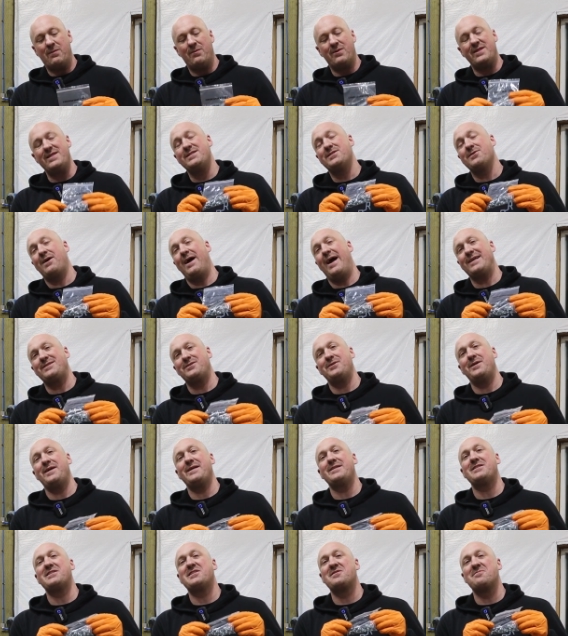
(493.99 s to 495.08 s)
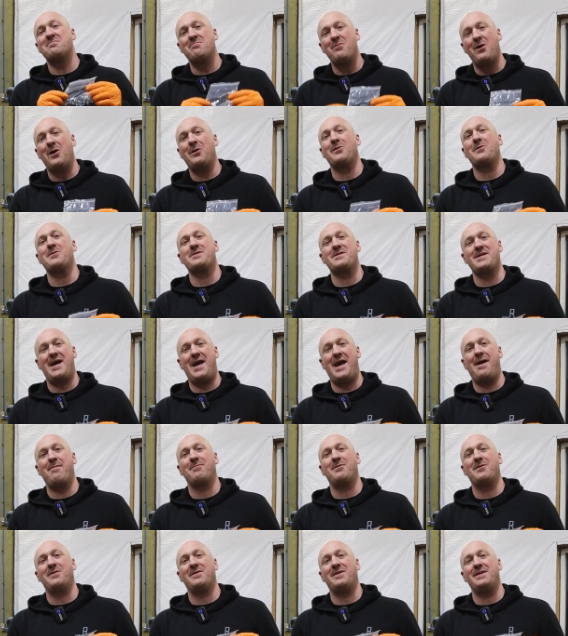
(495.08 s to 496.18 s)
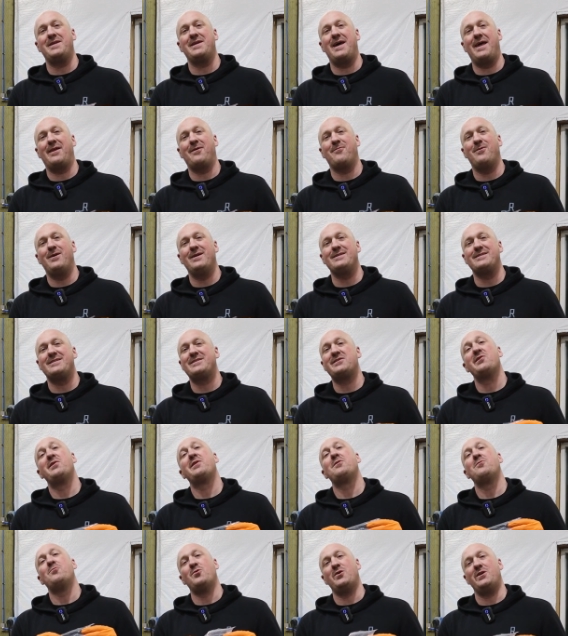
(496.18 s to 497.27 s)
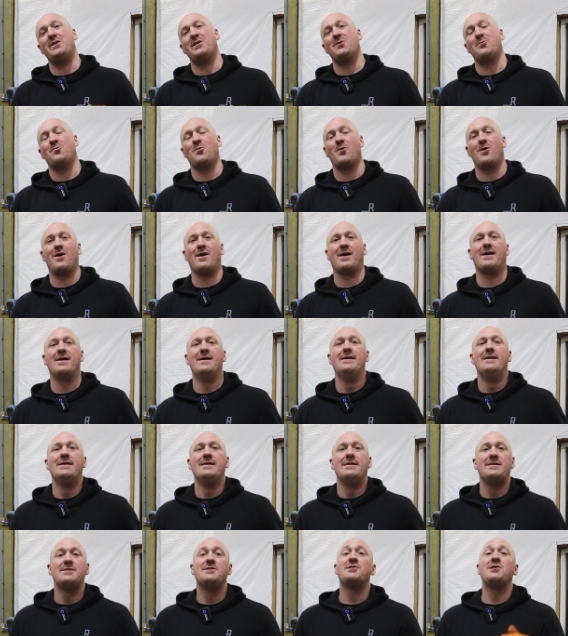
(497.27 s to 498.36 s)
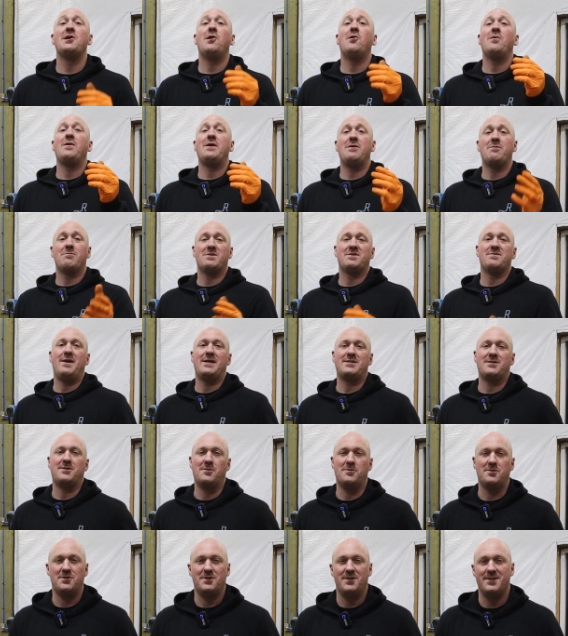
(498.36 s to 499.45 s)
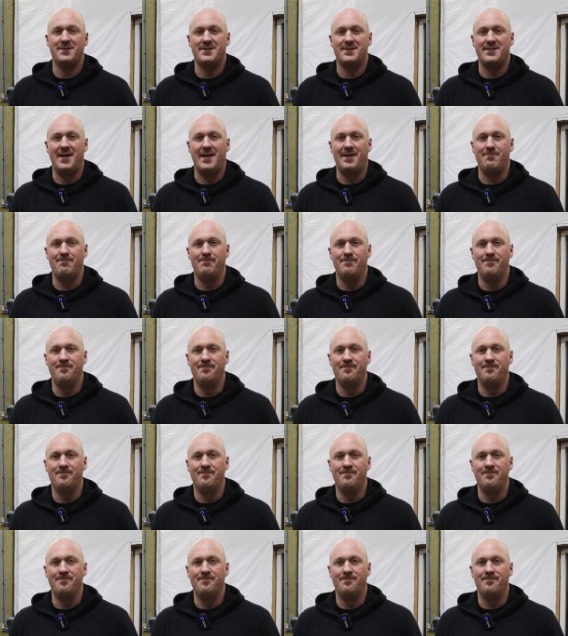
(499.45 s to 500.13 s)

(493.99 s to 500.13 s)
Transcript: but these are actually a smaller diameter than the other ones, so they wouldn't work. So here was my solution instead.